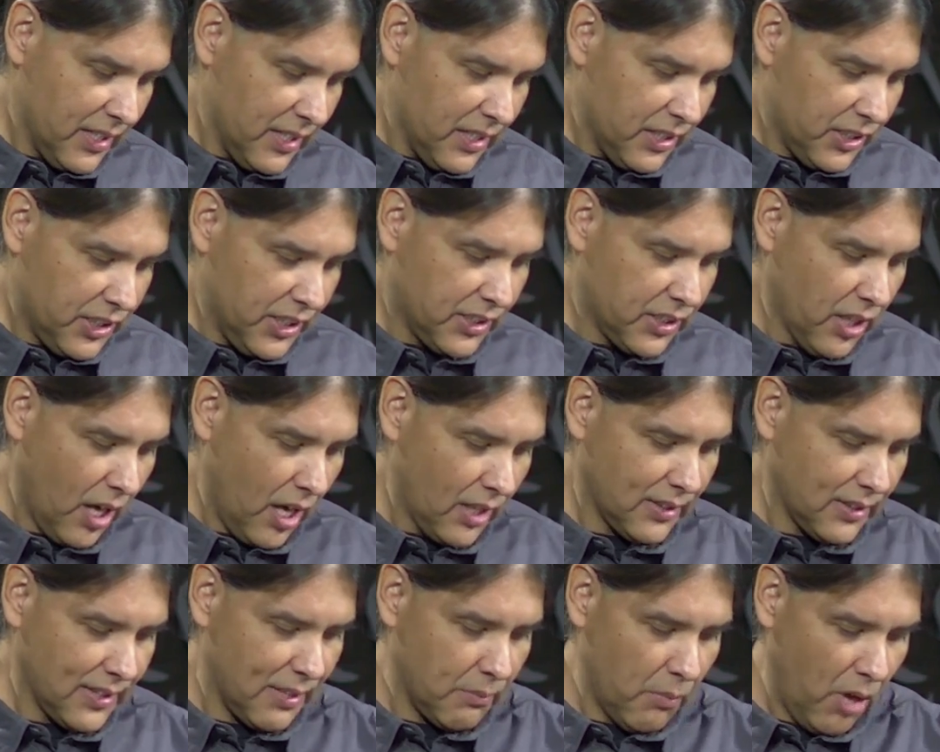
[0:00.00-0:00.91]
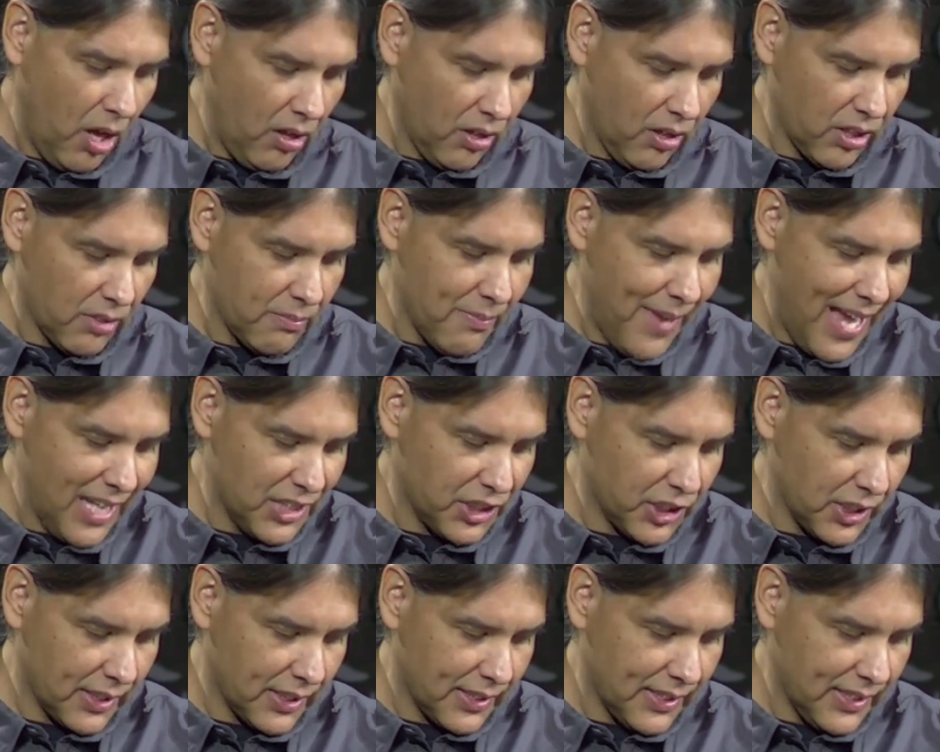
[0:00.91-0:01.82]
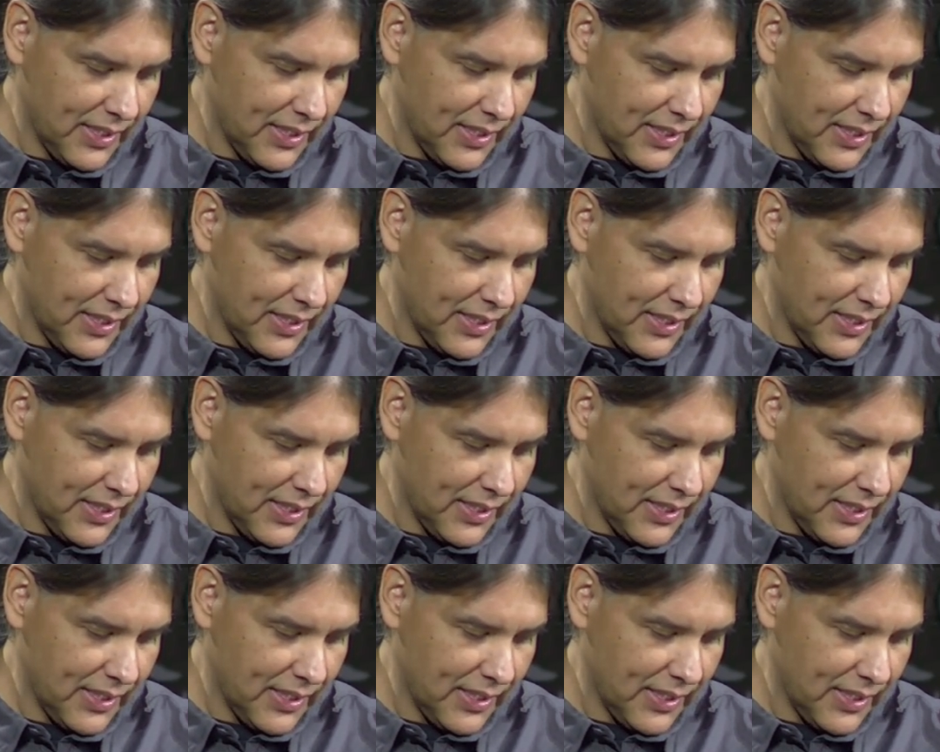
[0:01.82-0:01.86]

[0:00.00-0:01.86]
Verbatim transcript: She taught them all her magic,